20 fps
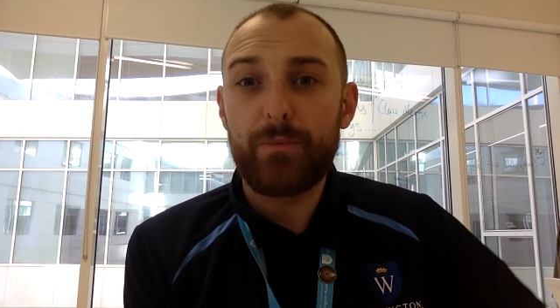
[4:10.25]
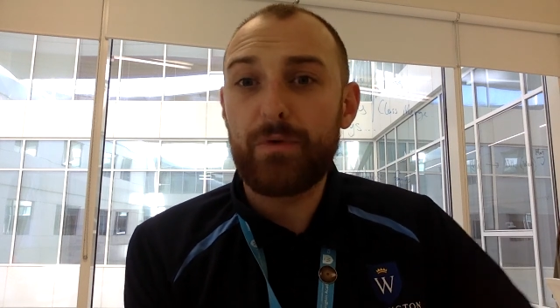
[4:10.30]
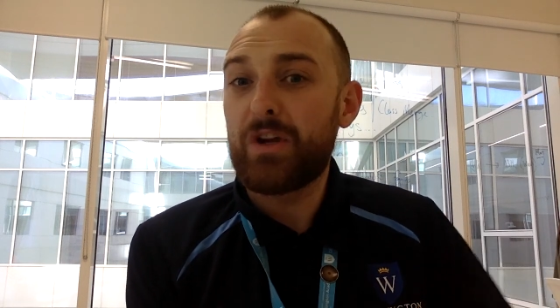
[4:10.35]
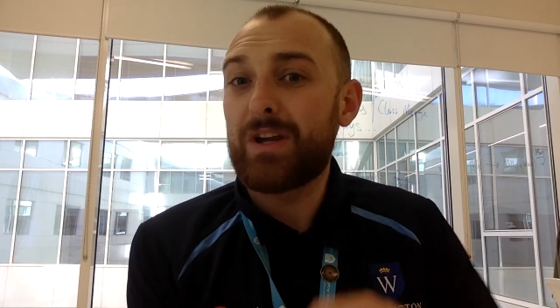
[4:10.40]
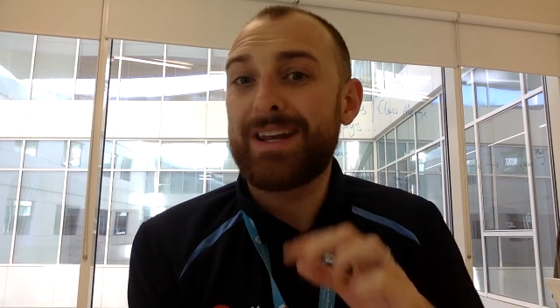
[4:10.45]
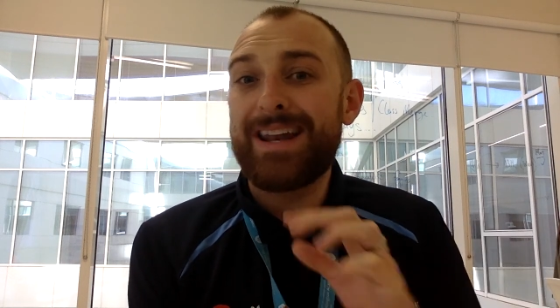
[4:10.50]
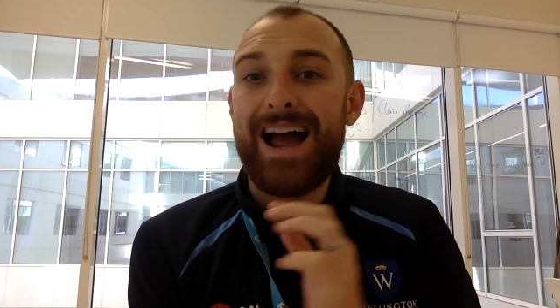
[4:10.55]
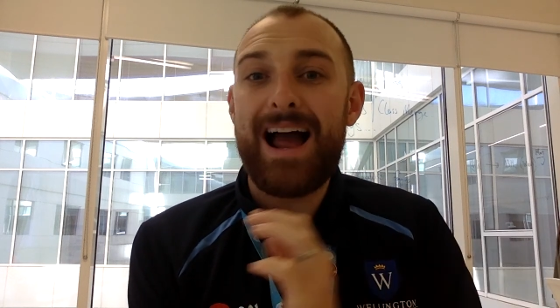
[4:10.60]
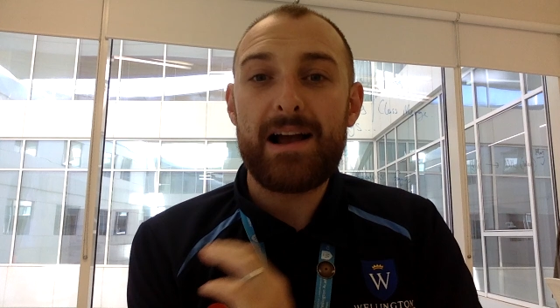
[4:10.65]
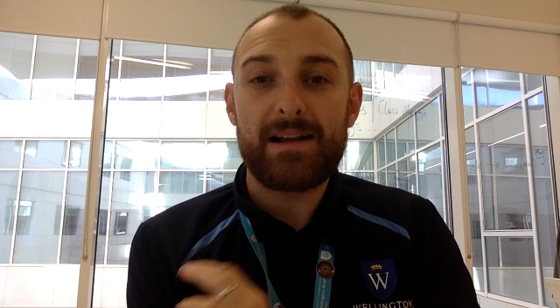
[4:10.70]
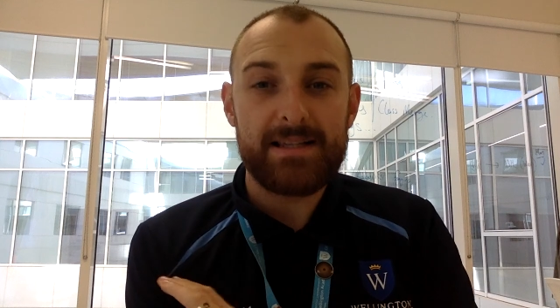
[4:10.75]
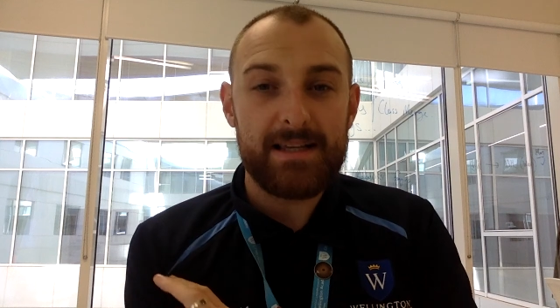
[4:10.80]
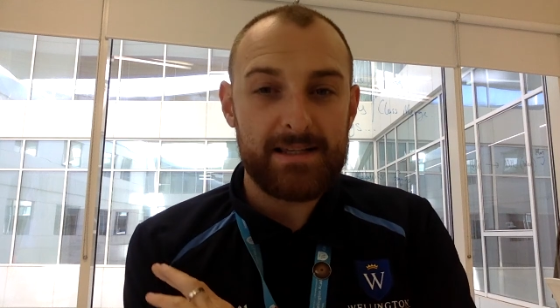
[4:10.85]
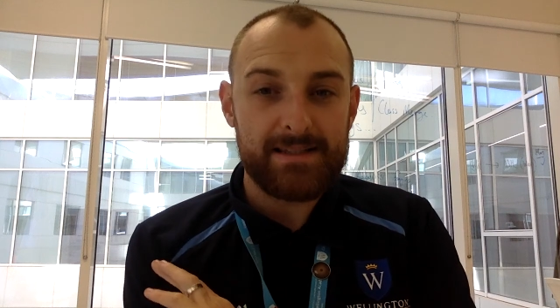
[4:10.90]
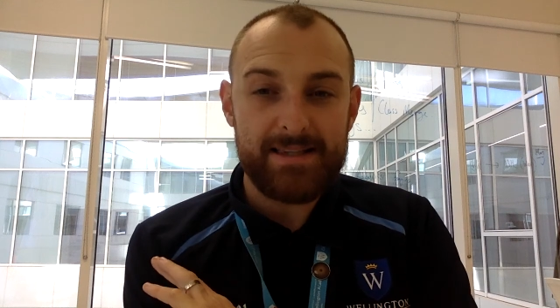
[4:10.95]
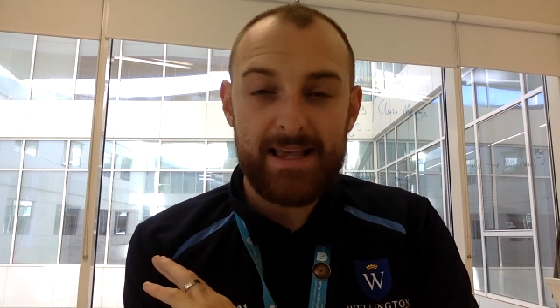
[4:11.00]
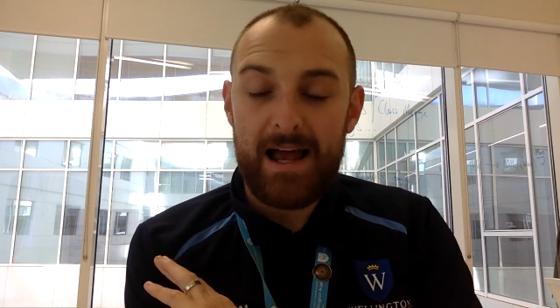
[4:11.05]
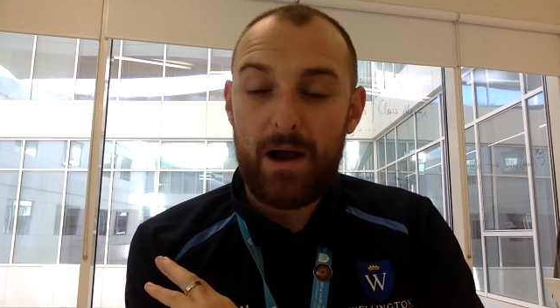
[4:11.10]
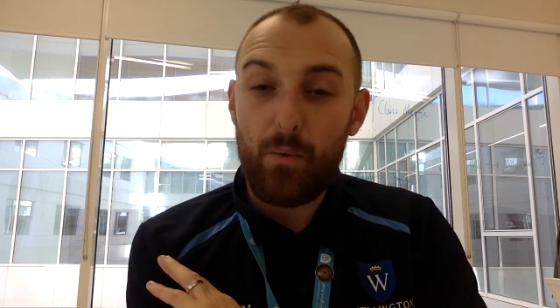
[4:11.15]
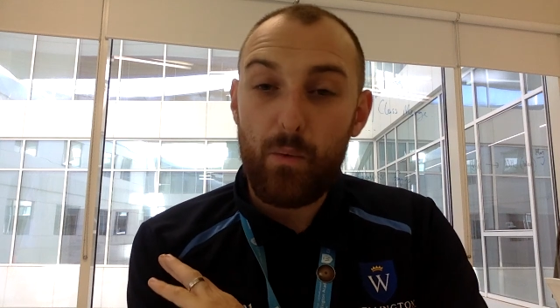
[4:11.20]
you can access
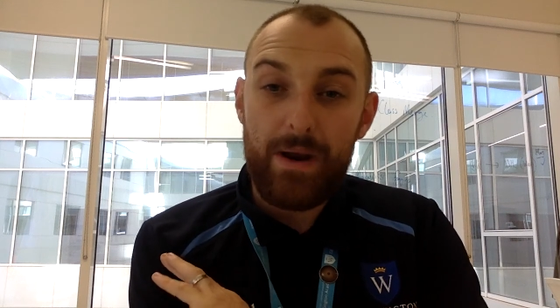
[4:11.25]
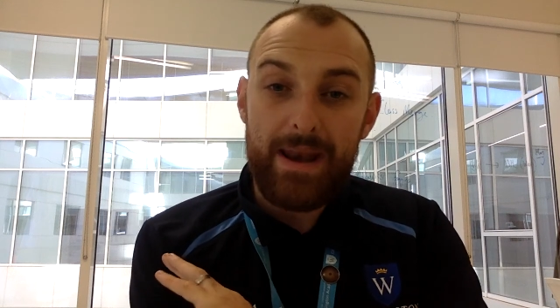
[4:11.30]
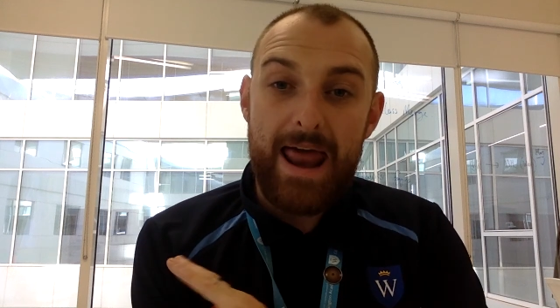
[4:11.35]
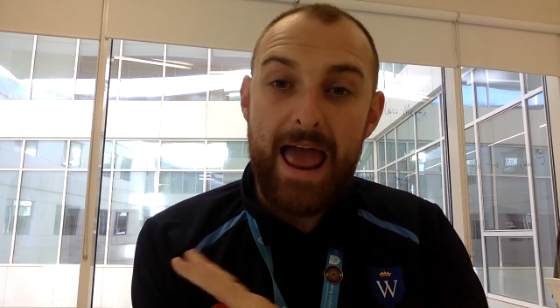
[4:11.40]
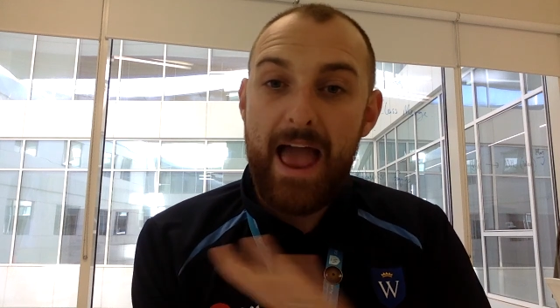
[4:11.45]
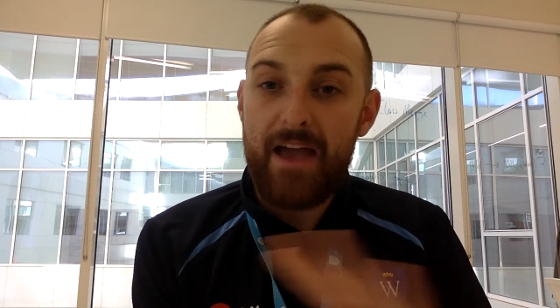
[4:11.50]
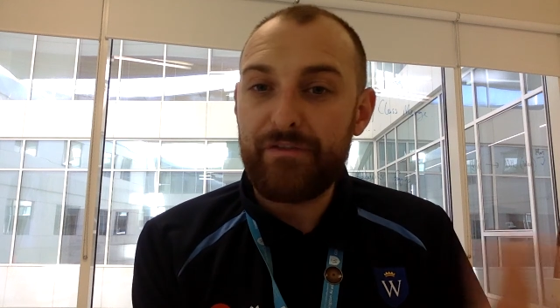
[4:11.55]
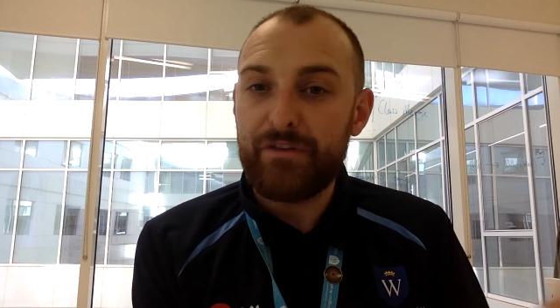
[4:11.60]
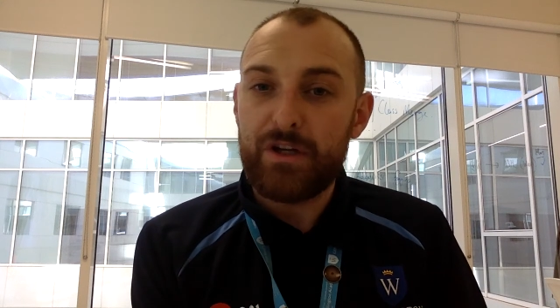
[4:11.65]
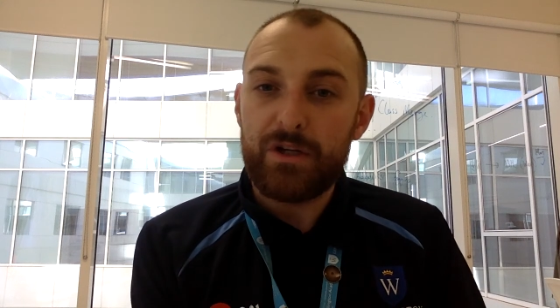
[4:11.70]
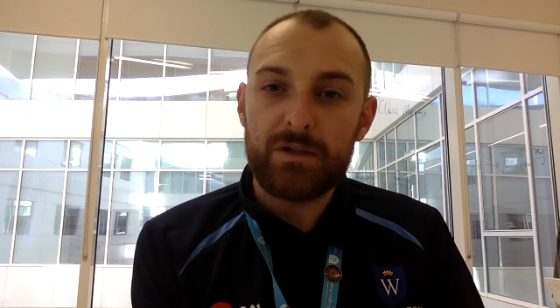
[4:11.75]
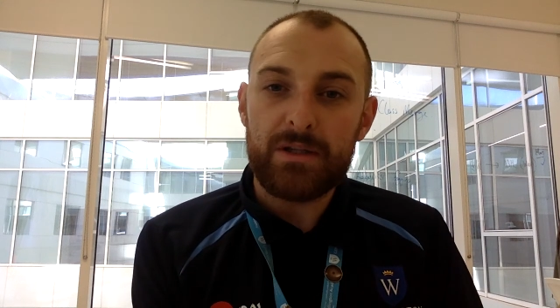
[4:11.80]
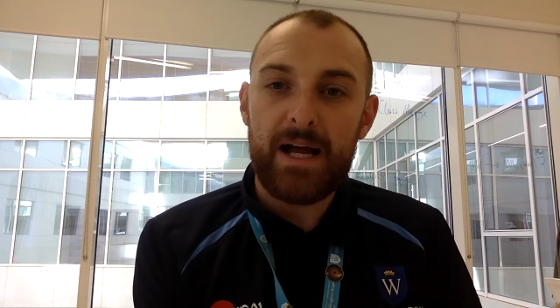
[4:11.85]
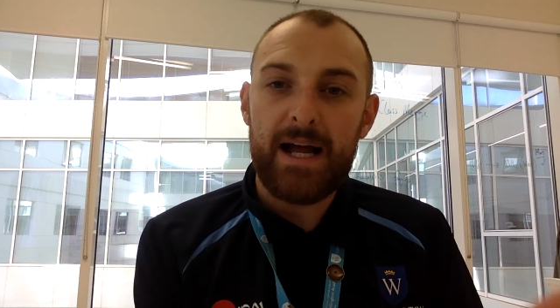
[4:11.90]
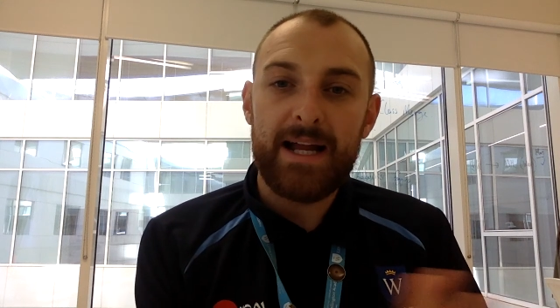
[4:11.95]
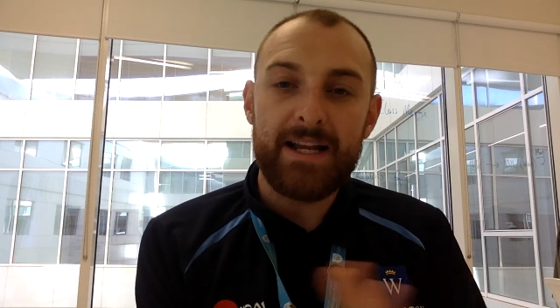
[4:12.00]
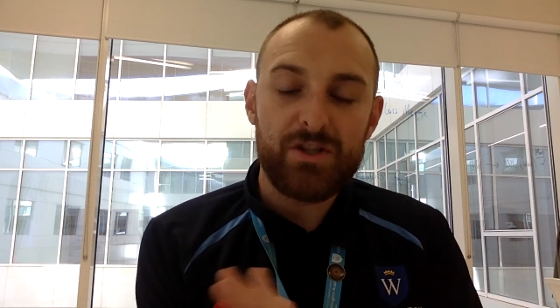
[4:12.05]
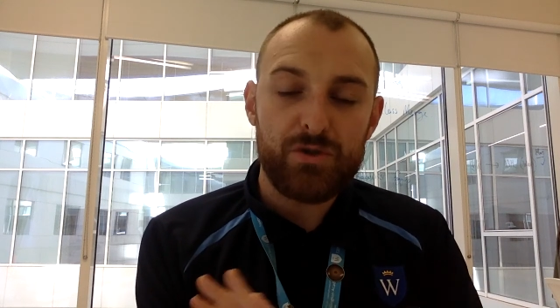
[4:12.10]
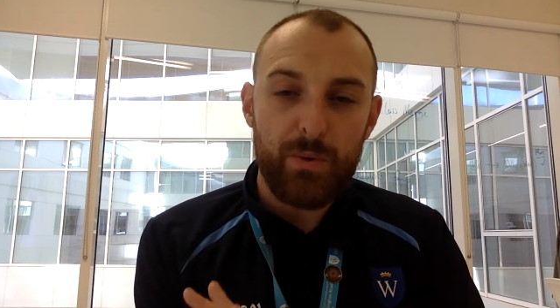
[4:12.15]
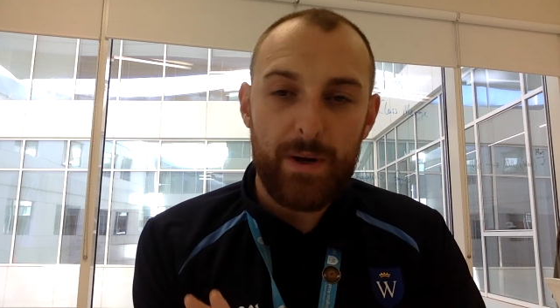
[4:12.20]
that whenever you
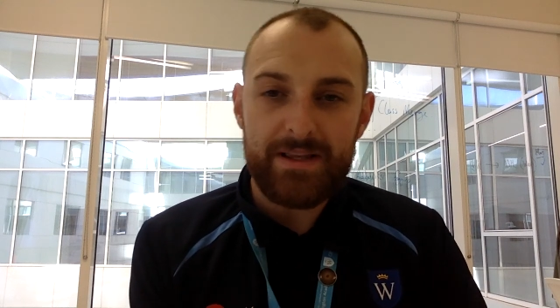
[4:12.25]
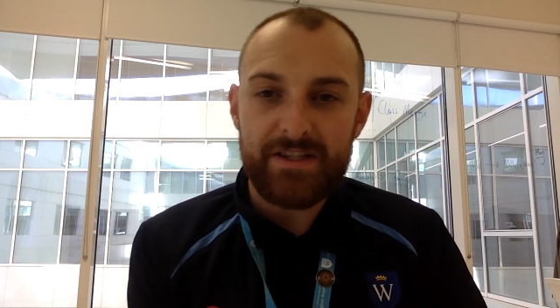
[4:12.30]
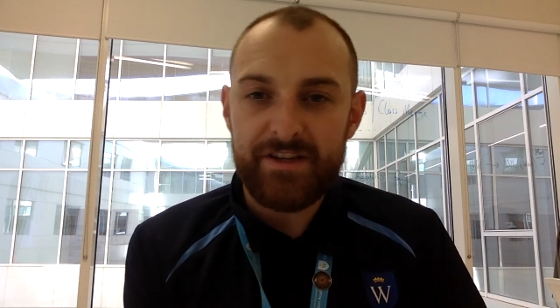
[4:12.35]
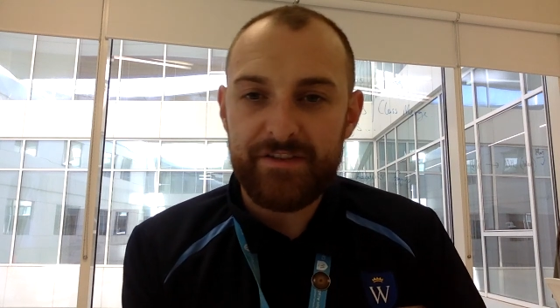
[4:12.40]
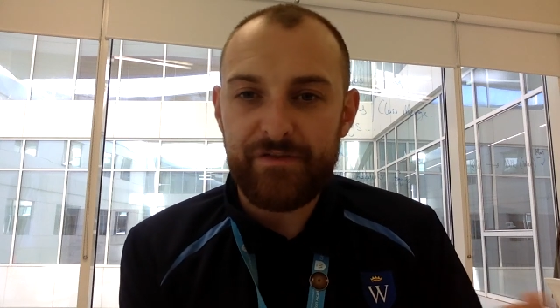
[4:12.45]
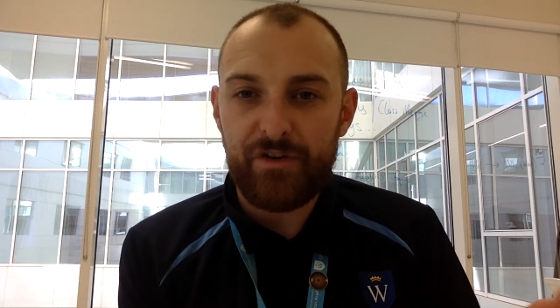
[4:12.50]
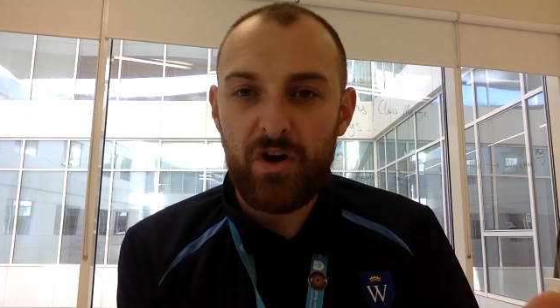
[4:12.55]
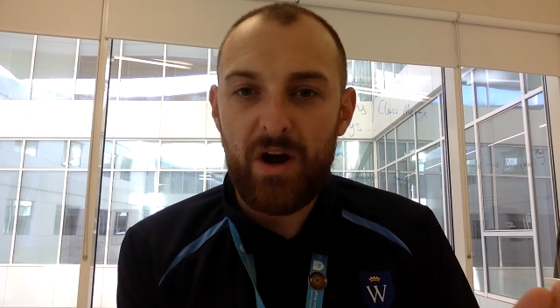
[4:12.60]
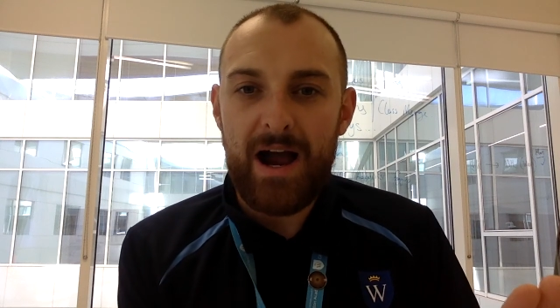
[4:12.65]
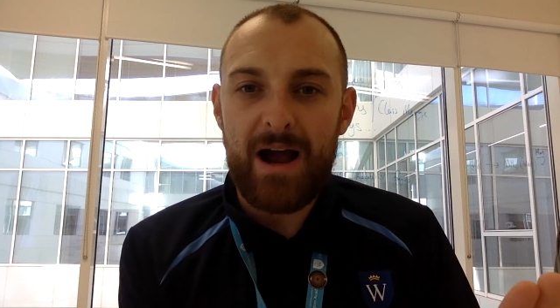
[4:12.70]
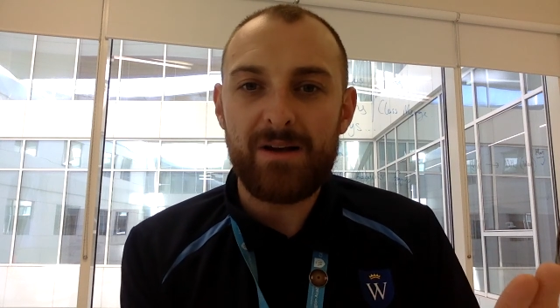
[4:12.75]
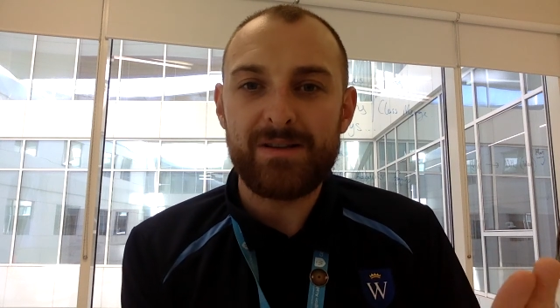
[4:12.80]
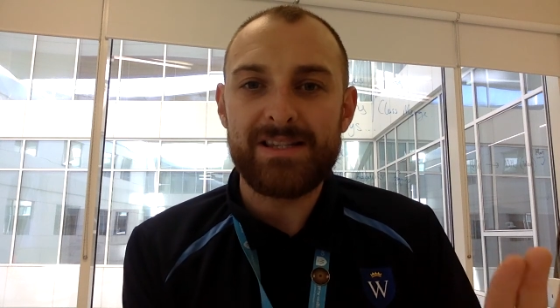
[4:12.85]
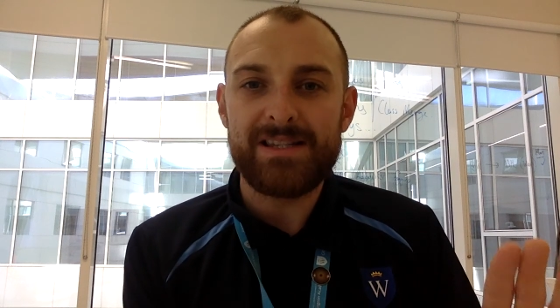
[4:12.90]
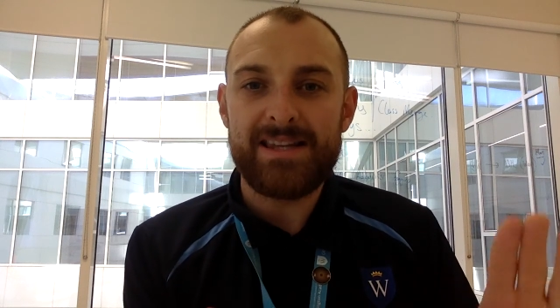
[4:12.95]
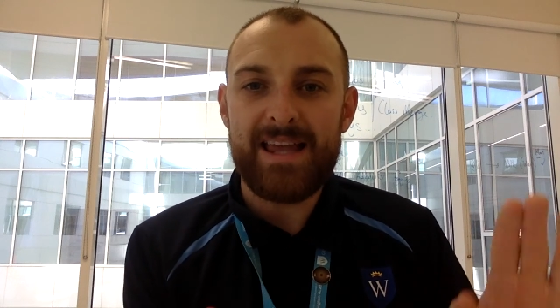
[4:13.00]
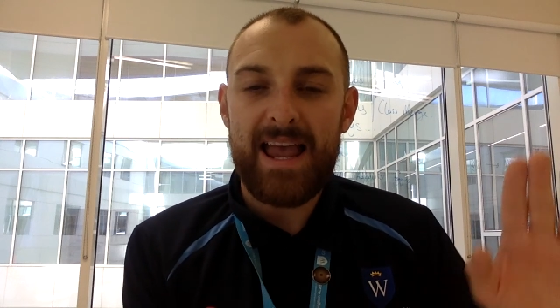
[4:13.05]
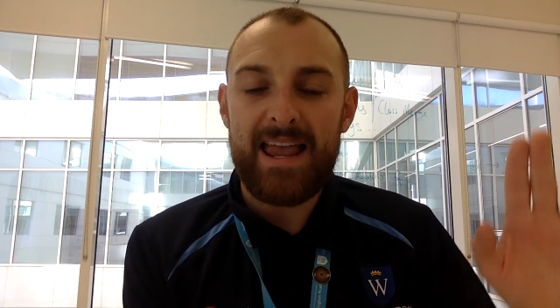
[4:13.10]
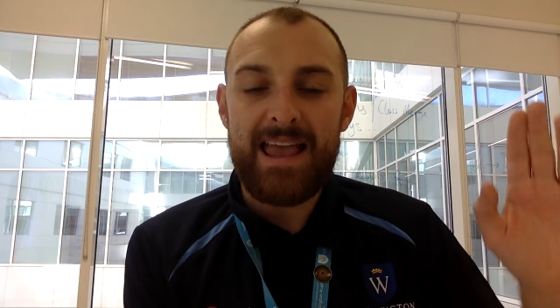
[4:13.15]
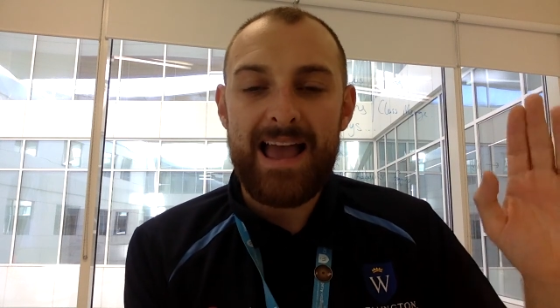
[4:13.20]
like, 24 hours a
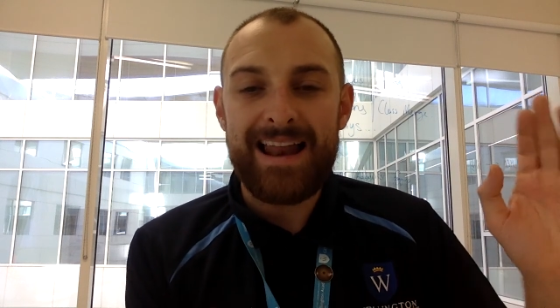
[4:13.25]
day,